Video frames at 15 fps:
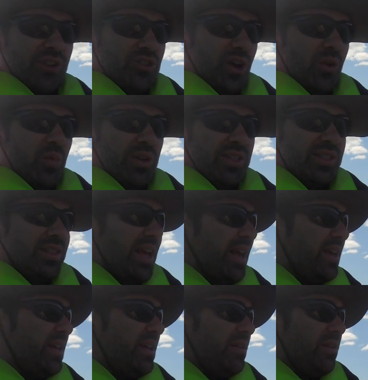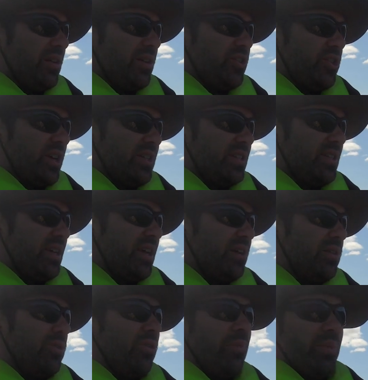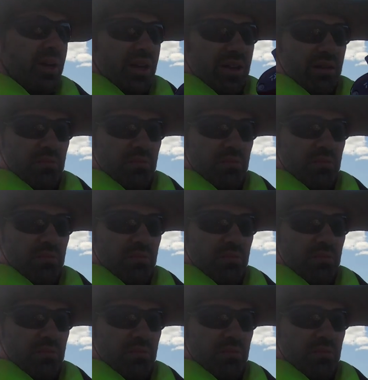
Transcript: I tried resetting it and adjusting it a little bit,